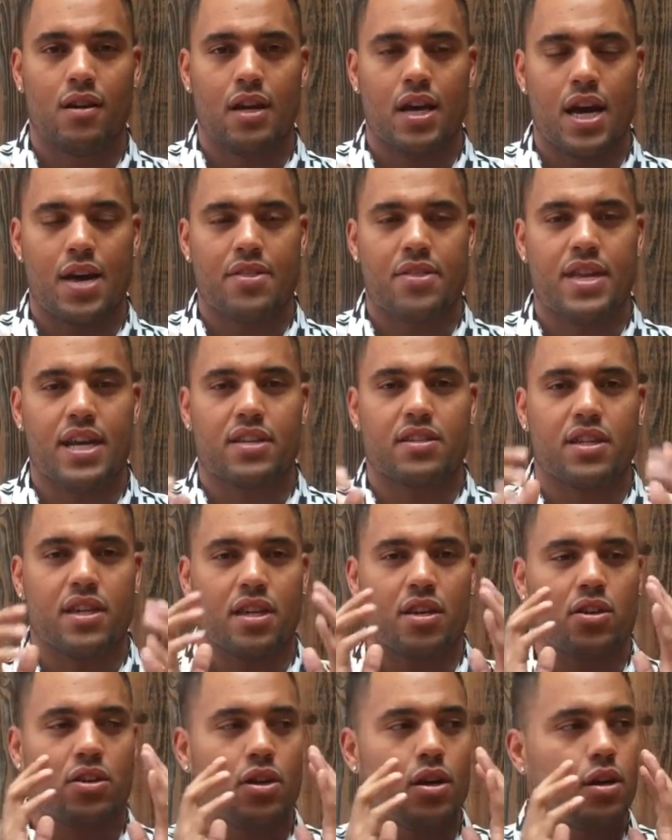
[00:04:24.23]
And next thing
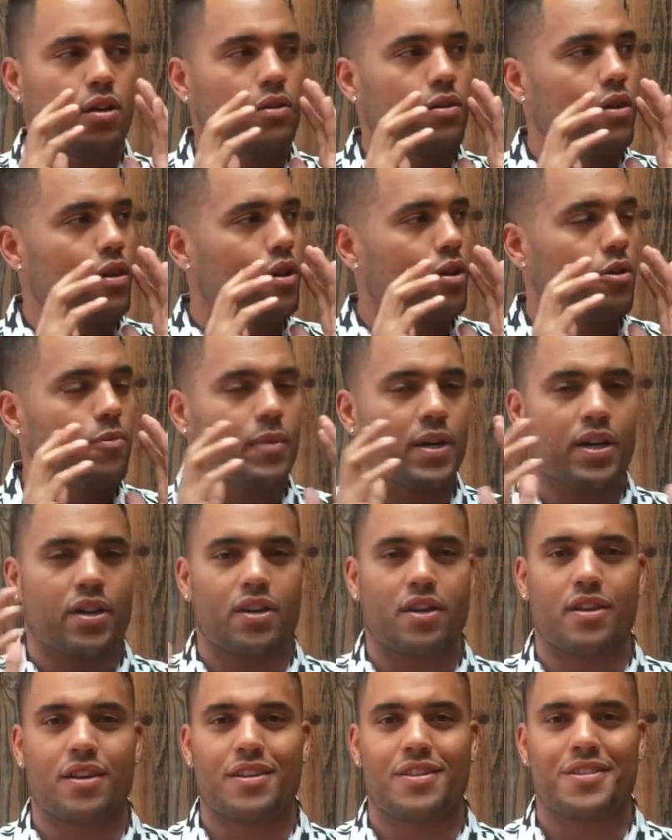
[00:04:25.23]
you know, oh my
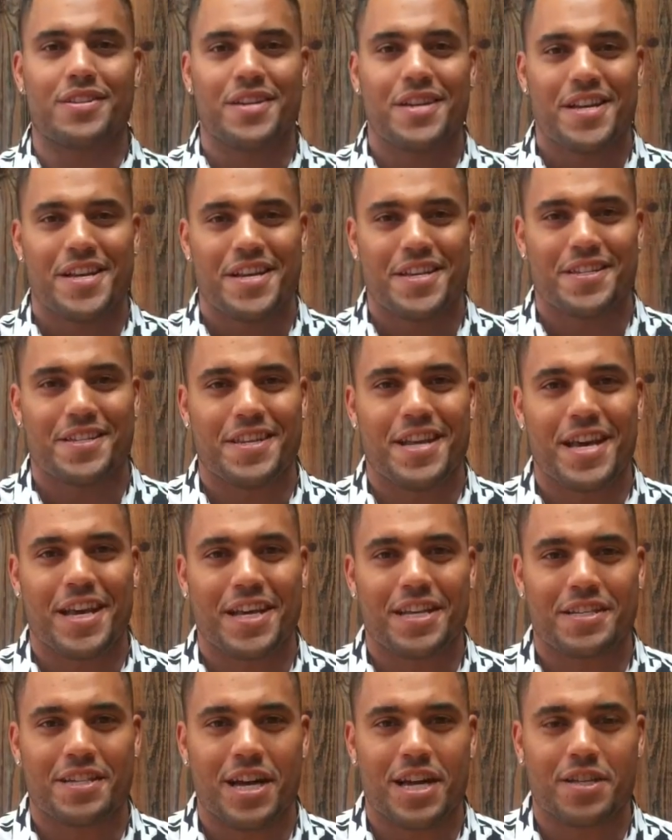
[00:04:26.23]
goodness, his neck
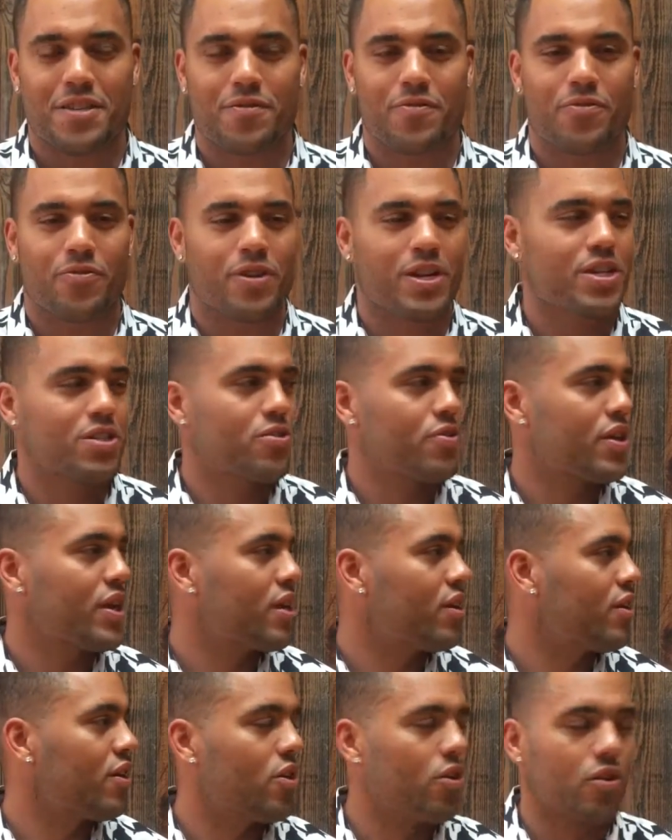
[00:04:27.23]
is nice and free, so you
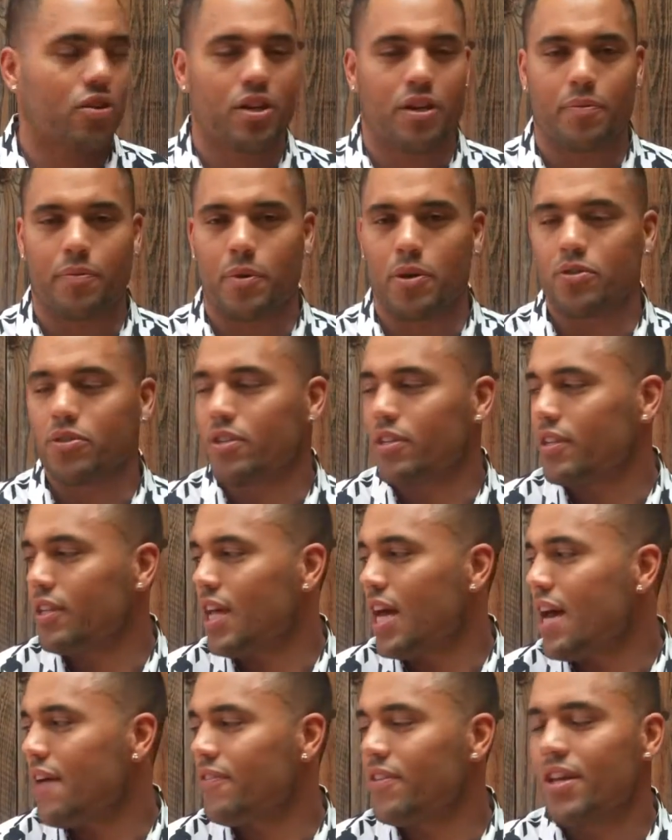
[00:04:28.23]
can look both to the
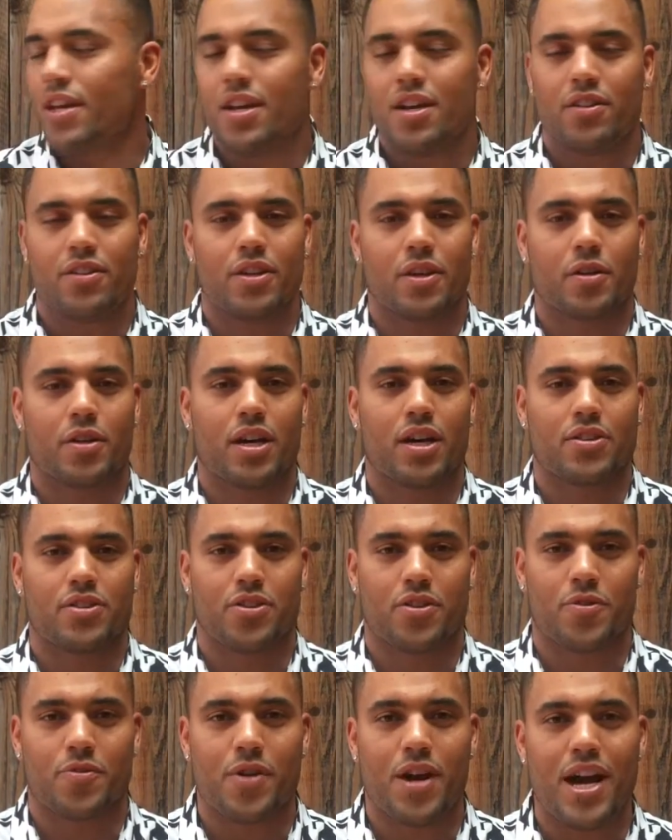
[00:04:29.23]
left, look to
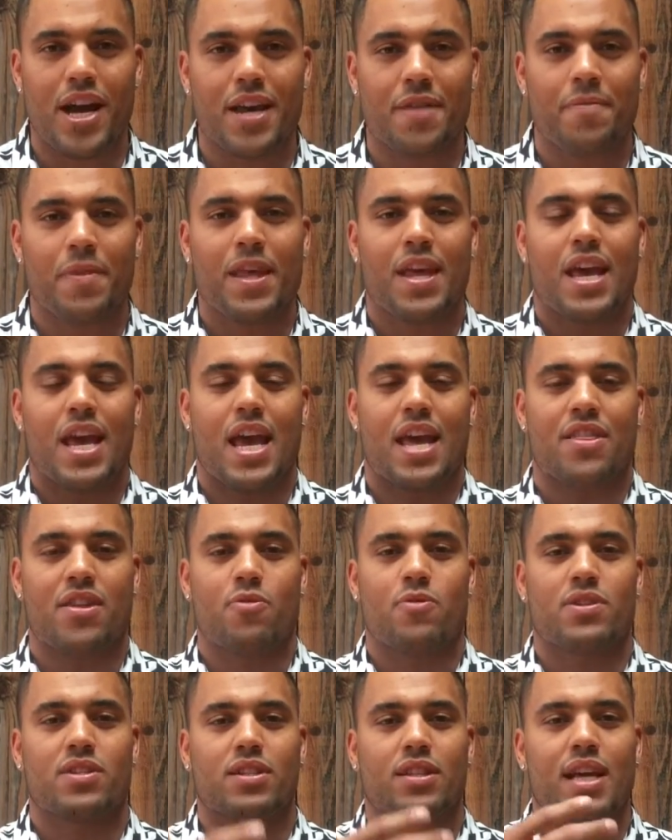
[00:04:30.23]
the right, and there
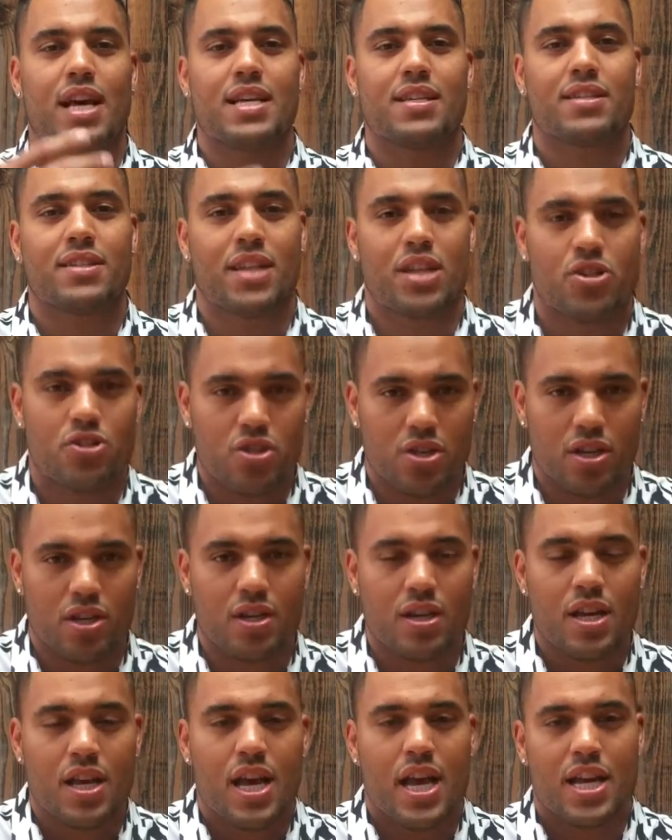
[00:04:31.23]
was less
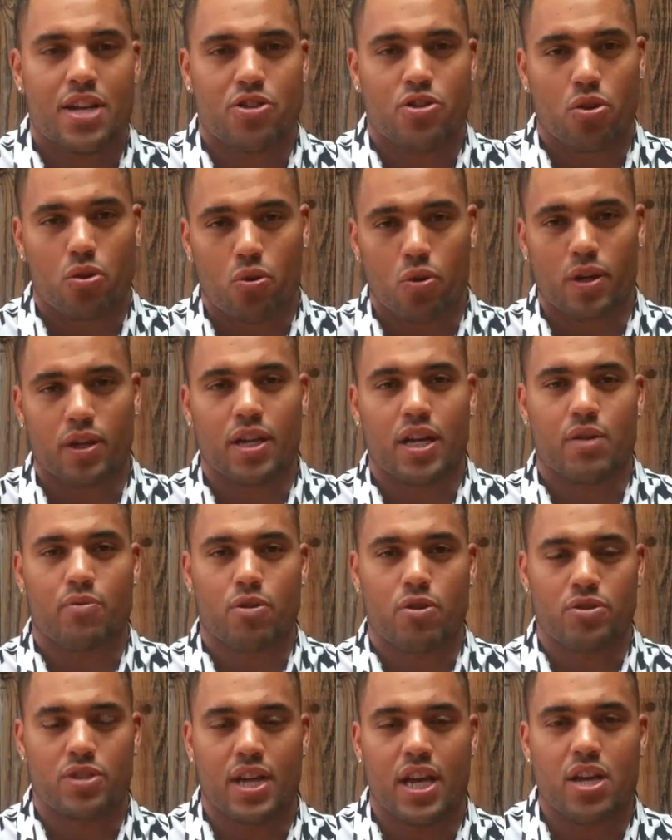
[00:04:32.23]
tension and torque and
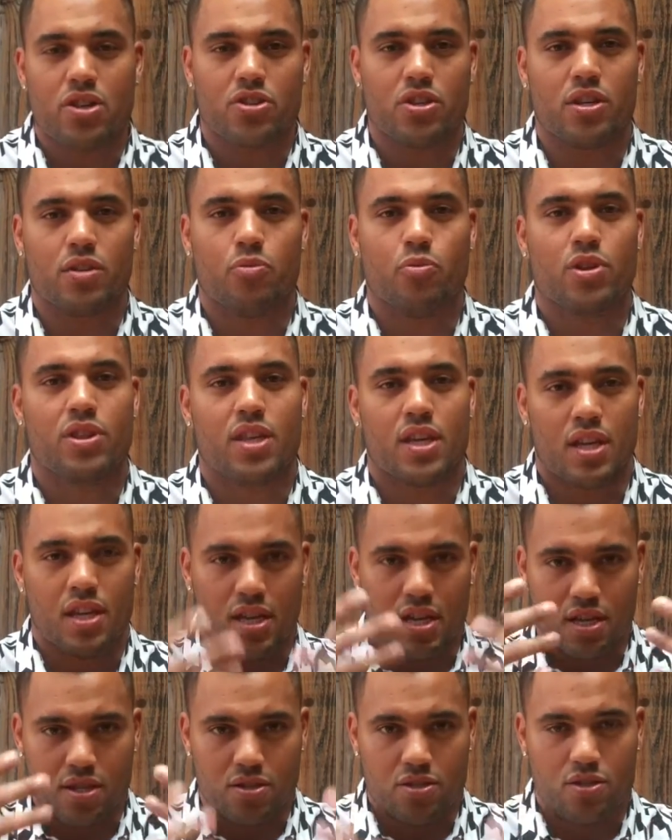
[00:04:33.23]
rotation within
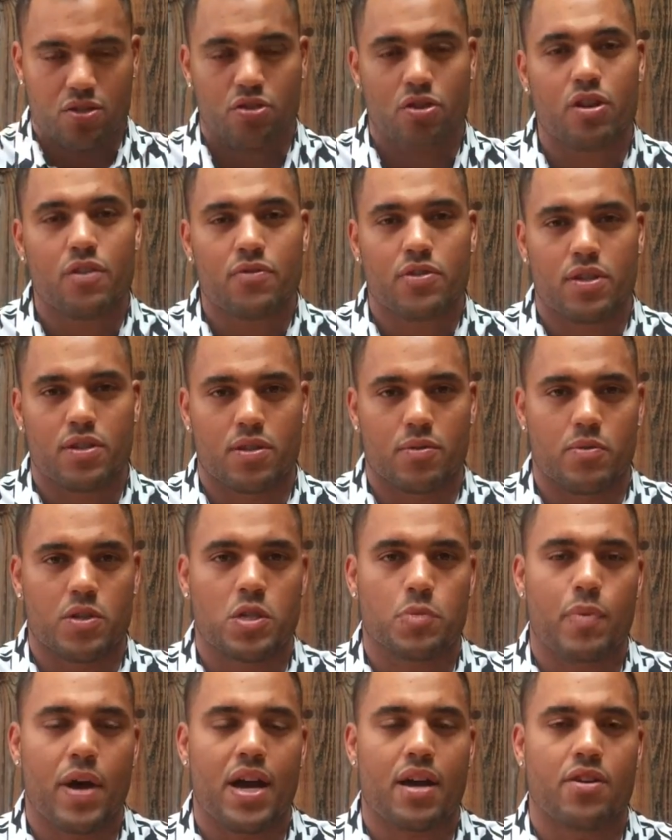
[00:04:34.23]
his nerve system,
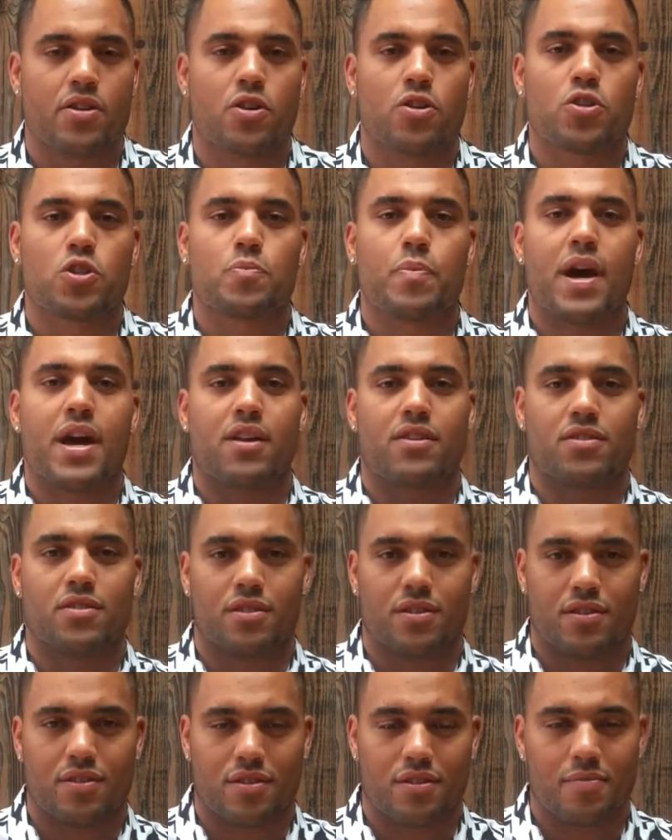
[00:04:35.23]
his neuro-spinal
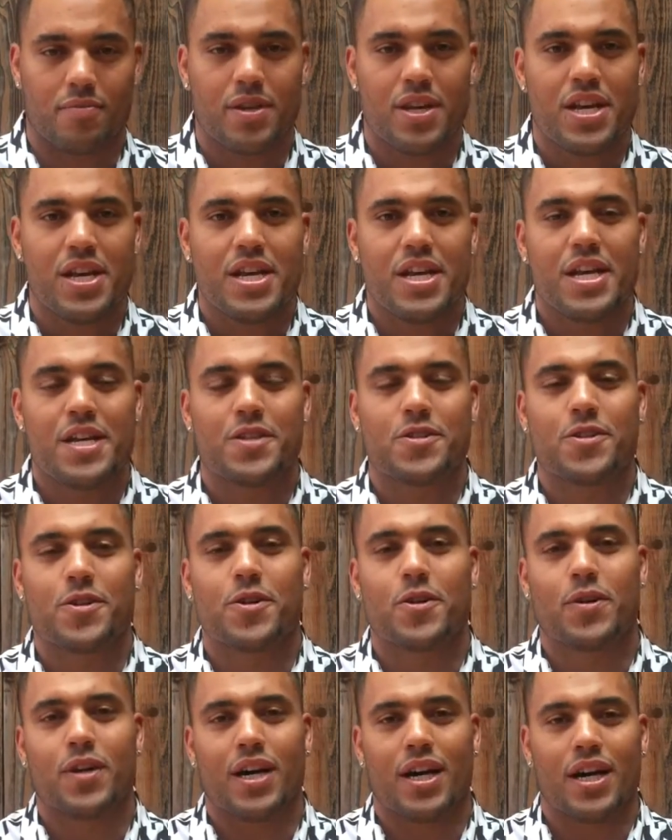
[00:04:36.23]
system. And
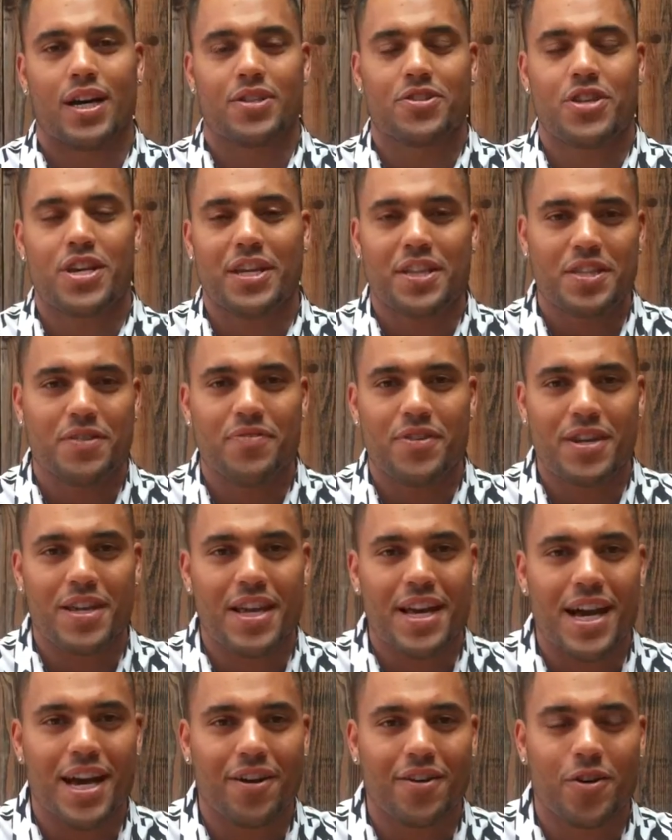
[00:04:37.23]
so check this
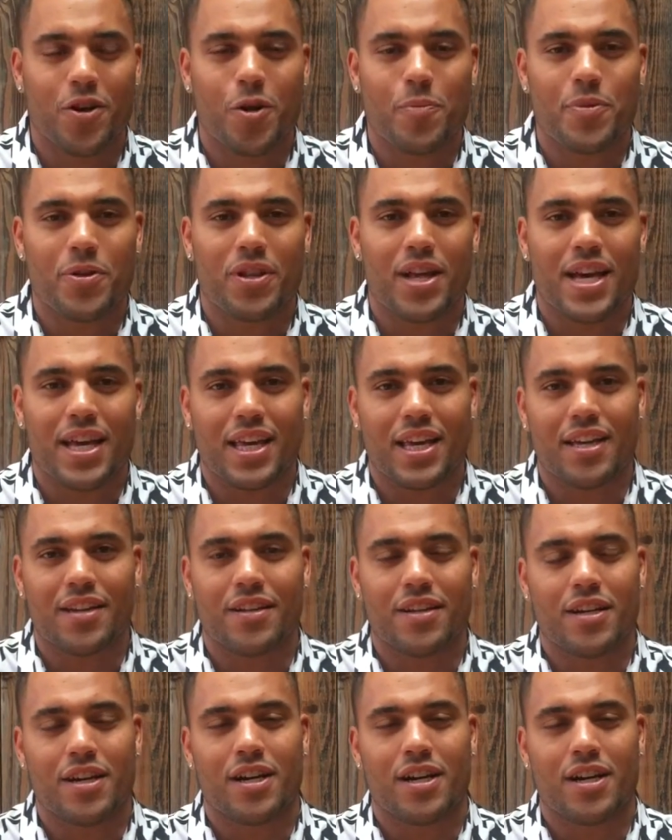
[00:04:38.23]
video out. Hope you like it,